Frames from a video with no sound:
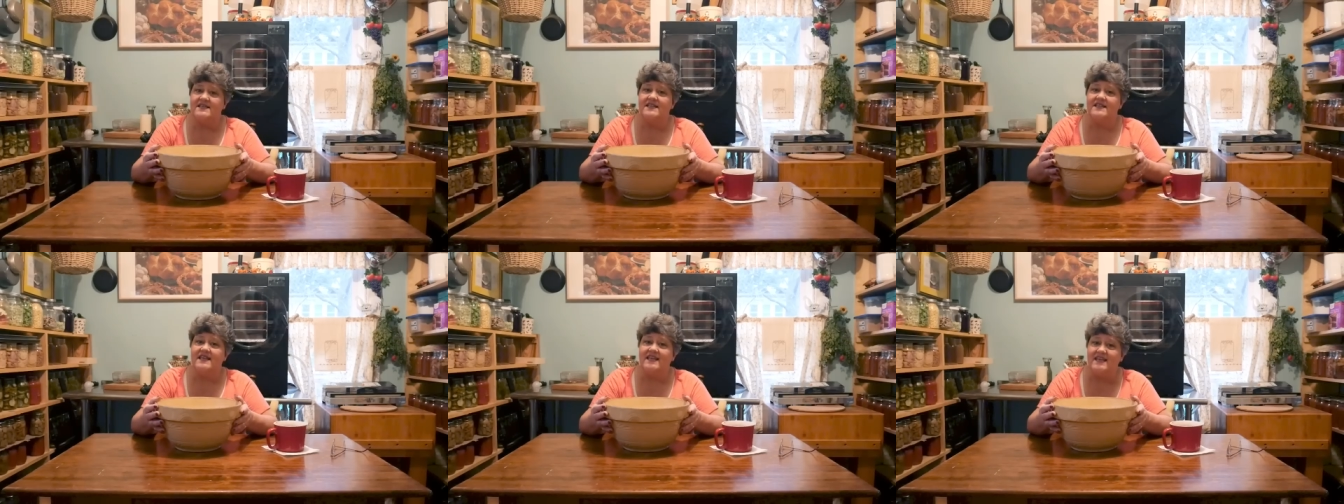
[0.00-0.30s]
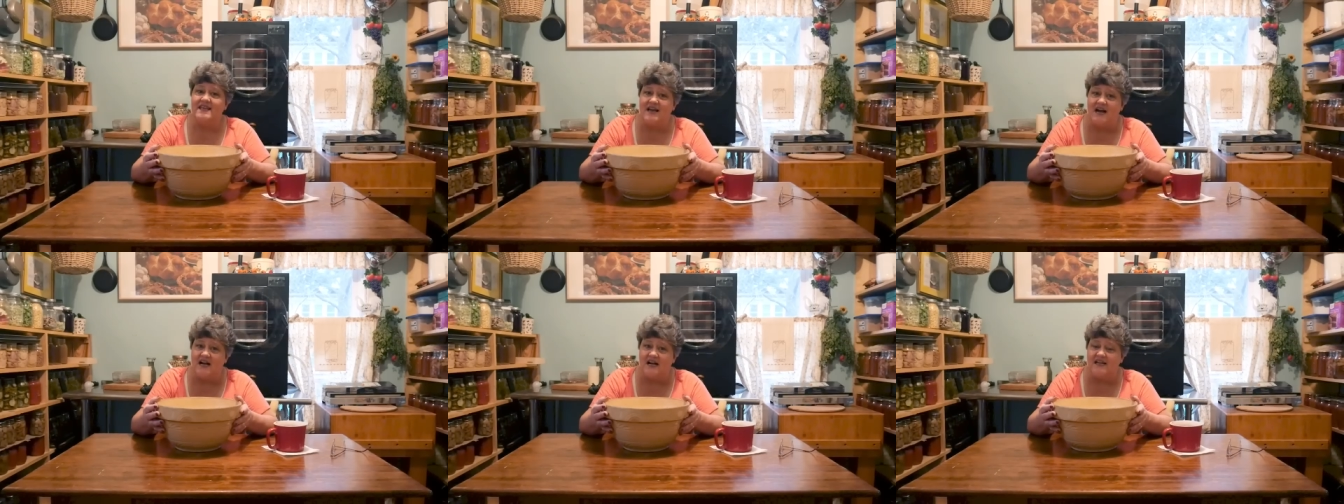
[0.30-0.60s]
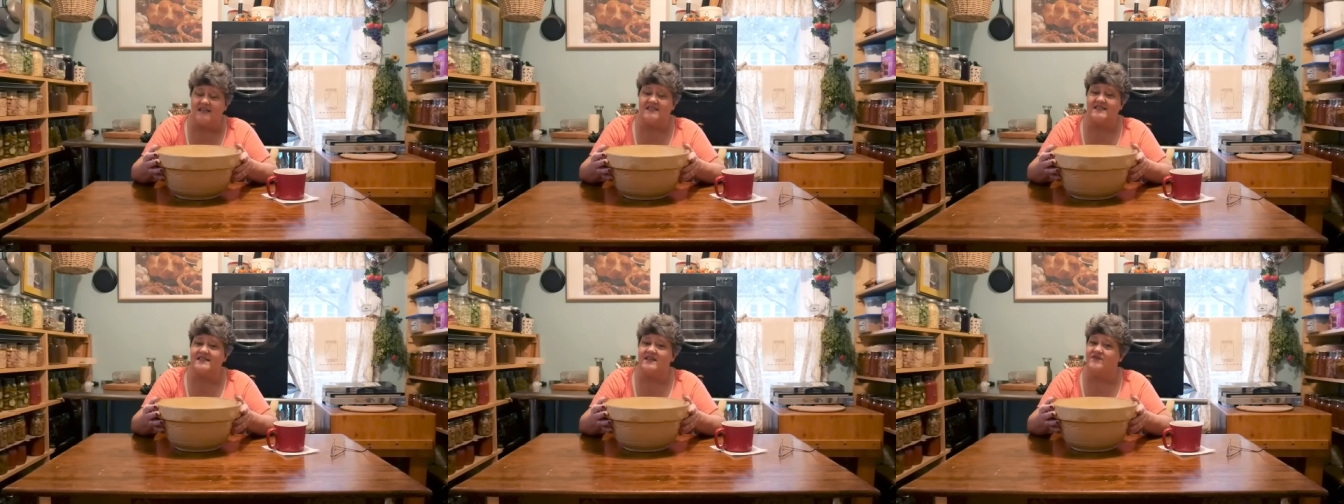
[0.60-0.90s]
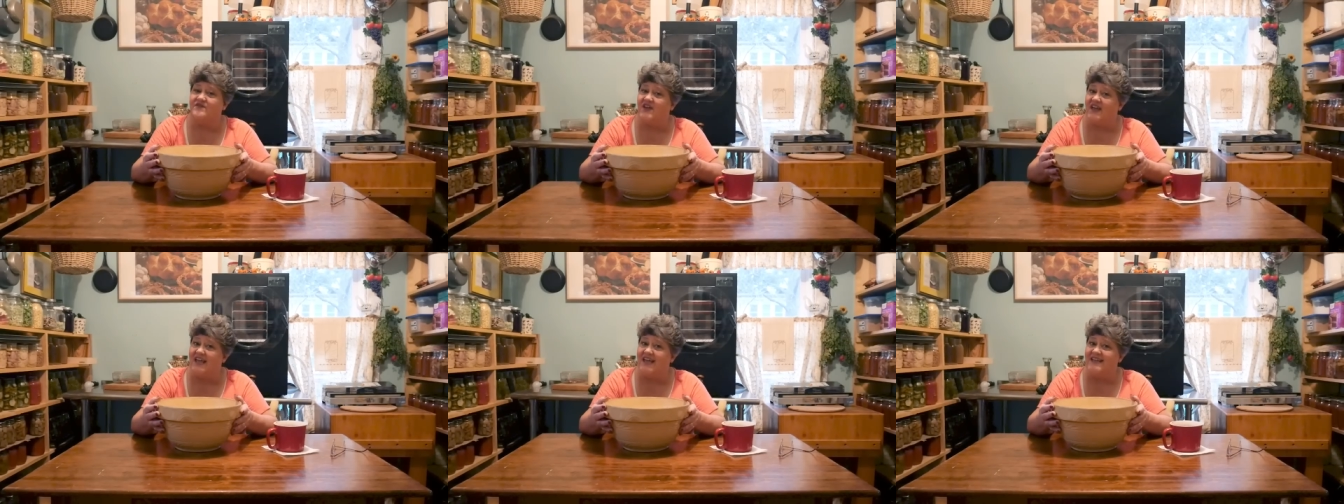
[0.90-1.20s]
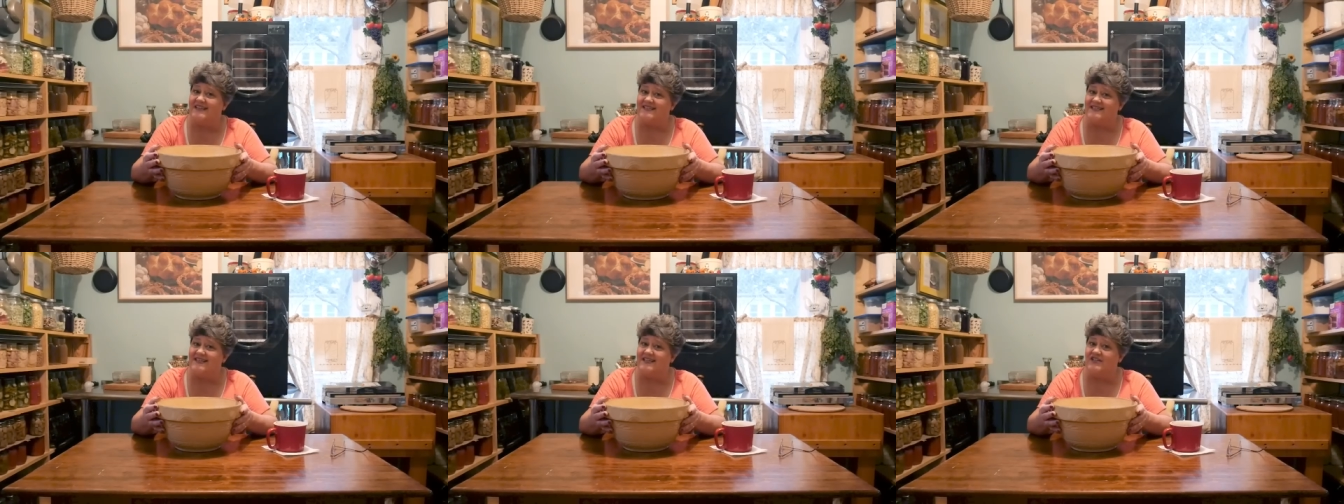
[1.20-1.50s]
to the youngest of
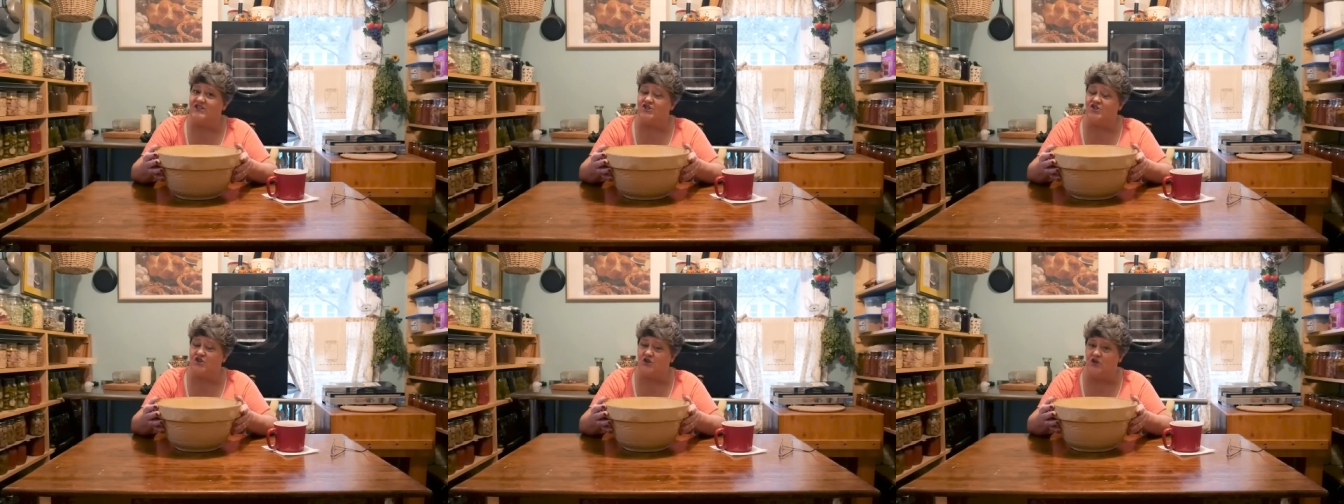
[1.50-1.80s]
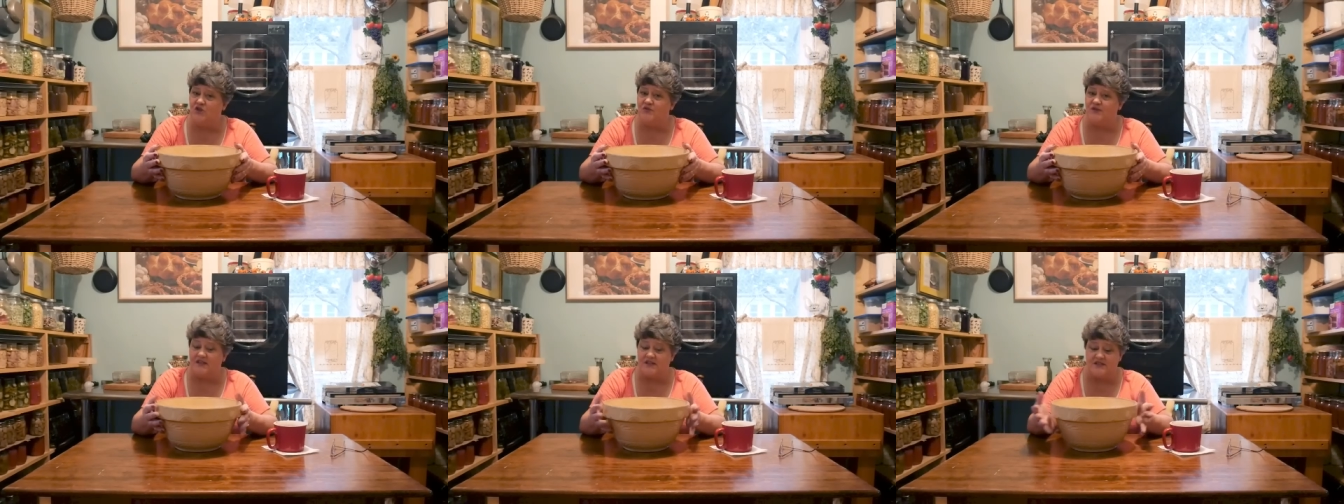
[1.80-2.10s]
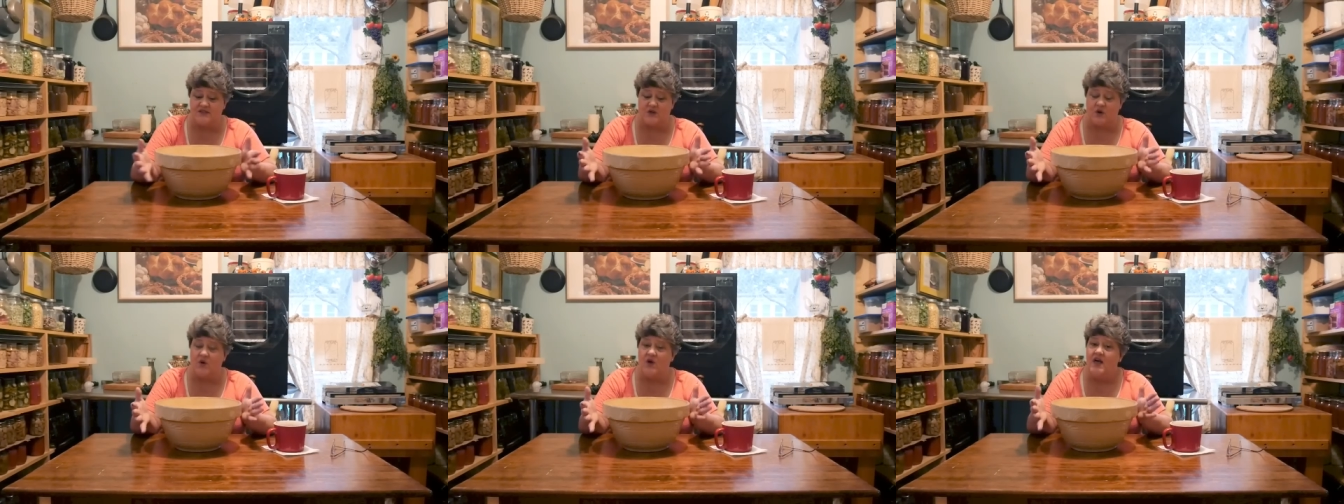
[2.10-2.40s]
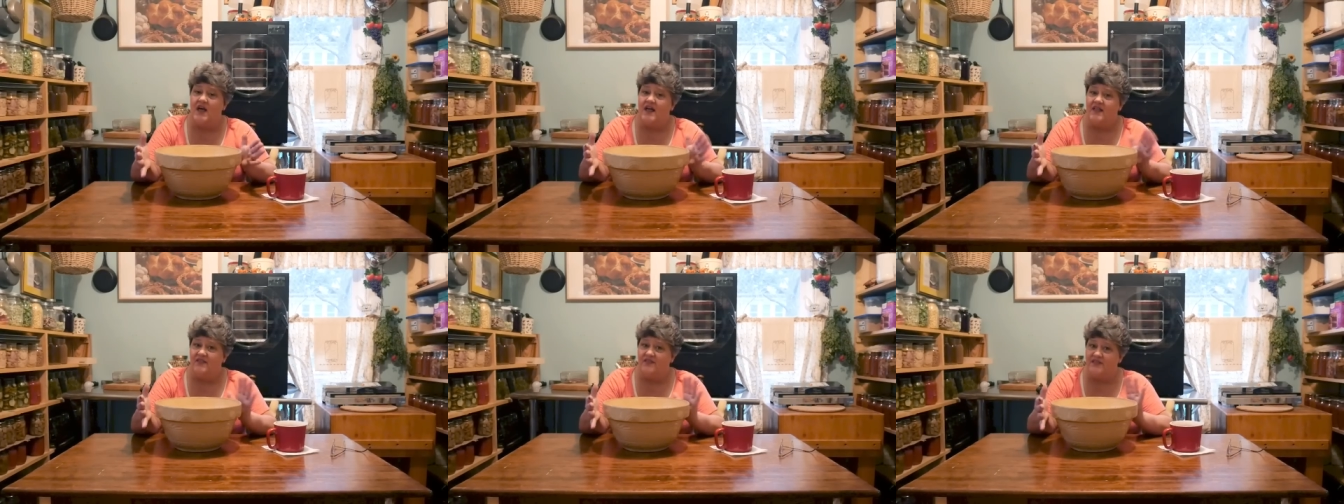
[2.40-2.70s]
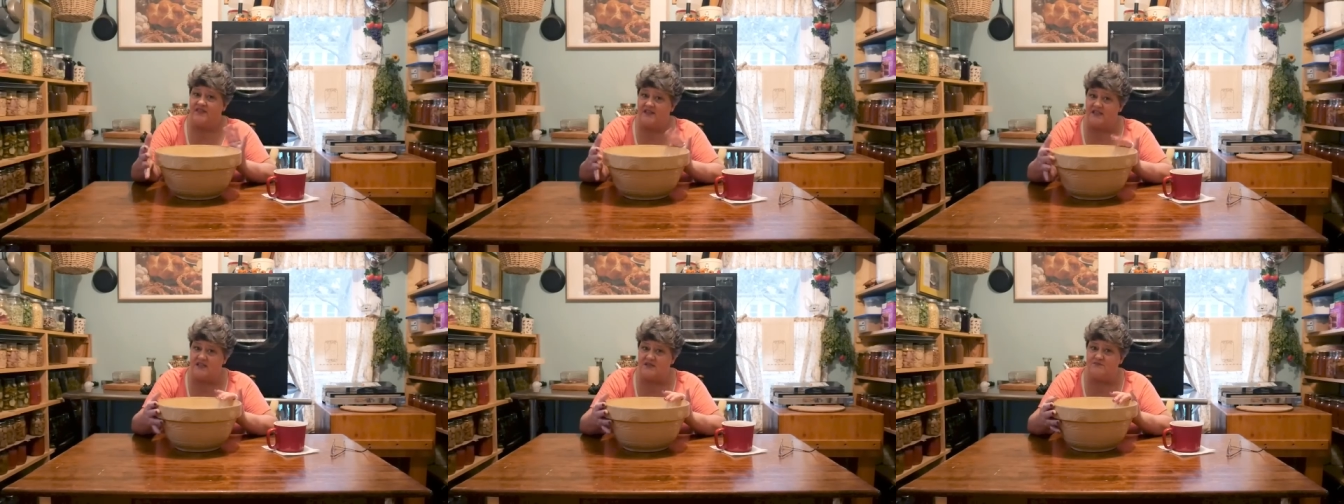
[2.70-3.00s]
eighteen children. So
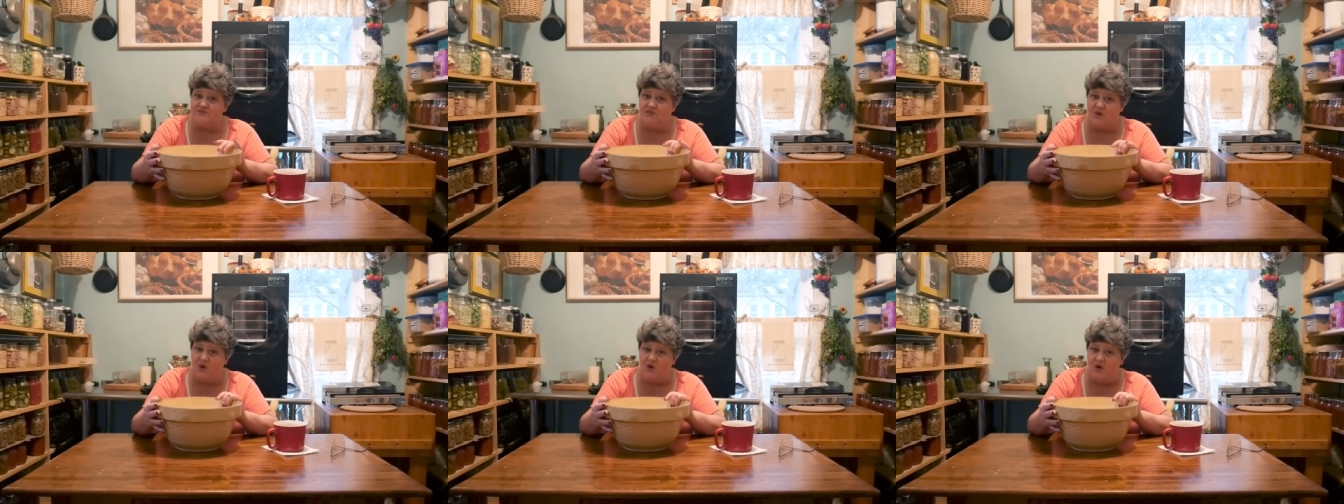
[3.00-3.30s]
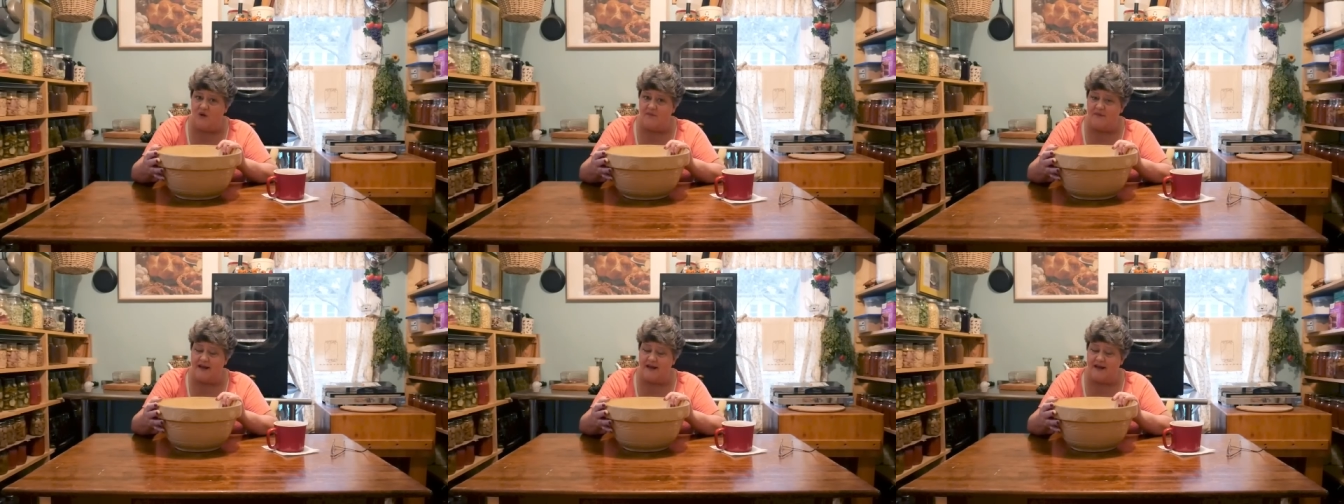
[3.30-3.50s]
this bowl